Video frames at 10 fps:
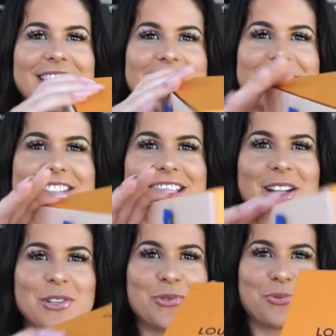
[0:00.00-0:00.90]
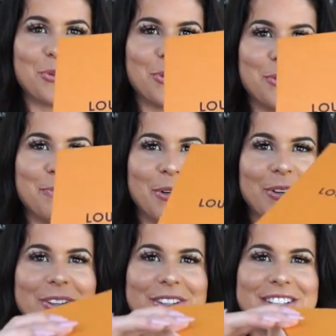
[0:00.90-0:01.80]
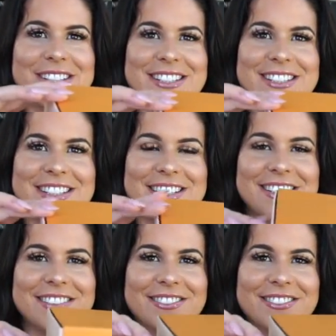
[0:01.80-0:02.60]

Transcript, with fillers: is a draw box.